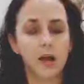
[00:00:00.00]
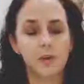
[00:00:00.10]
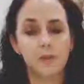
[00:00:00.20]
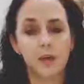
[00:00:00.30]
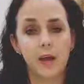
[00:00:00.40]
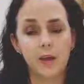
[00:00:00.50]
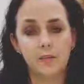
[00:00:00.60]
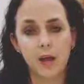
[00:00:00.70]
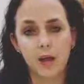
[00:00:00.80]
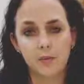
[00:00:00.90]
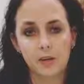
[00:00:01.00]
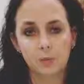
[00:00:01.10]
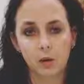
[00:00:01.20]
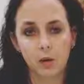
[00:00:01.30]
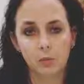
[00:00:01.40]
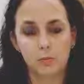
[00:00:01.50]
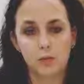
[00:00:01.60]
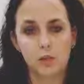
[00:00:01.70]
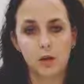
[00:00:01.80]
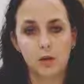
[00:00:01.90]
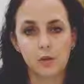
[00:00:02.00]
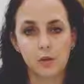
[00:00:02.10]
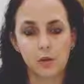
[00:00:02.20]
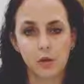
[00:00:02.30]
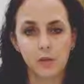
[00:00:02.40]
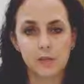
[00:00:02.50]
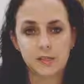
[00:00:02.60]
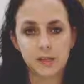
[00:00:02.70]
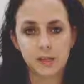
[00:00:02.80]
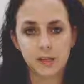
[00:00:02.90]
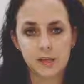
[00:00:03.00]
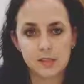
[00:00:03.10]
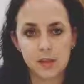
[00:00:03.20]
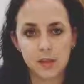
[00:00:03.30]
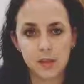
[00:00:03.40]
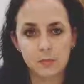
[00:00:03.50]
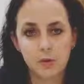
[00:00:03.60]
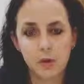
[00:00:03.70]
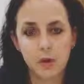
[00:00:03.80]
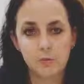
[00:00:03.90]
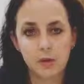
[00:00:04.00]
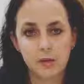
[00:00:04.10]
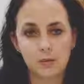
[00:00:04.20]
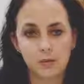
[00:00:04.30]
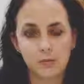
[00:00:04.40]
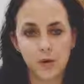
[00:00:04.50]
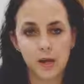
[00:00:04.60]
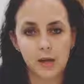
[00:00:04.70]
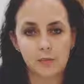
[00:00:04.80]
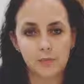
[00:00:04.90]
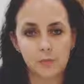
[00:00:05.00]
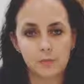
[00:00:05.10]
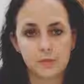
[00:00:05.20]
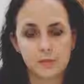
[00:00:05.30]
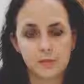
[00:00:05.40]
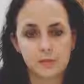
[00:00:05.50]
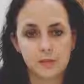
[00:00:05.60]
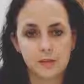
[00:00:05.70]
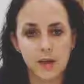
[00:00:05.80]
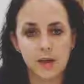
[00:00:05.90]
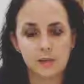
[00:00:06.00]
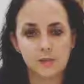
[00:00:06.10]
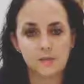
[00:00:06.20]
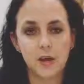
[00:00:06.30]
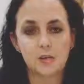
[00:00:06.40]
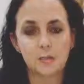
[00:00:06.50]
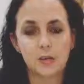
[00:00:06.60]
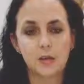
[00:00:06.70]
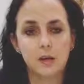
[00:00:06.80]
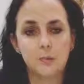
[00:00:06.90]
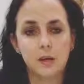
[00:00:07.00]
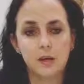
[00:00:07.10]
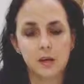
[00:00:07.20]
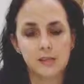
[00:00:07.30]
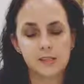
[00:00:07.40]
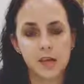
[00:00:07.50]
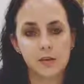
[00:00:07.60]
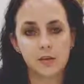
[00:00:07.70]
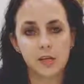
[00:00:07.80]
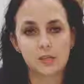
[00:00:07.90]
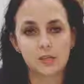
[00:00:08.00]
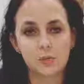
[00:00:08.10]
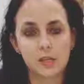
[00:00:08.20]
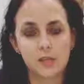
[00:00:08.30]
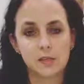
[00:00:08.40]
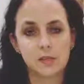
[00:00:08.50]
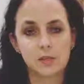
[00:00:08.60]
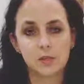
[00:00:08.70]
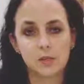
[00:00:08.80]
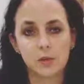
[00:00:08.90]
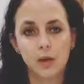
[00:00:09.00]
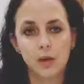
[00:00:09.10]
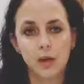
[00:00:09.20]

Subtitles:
If you ever have any problems, you can call us at any time, Monday through Friday from 9 to 5 p.m. and Saturdays from 10 to 2.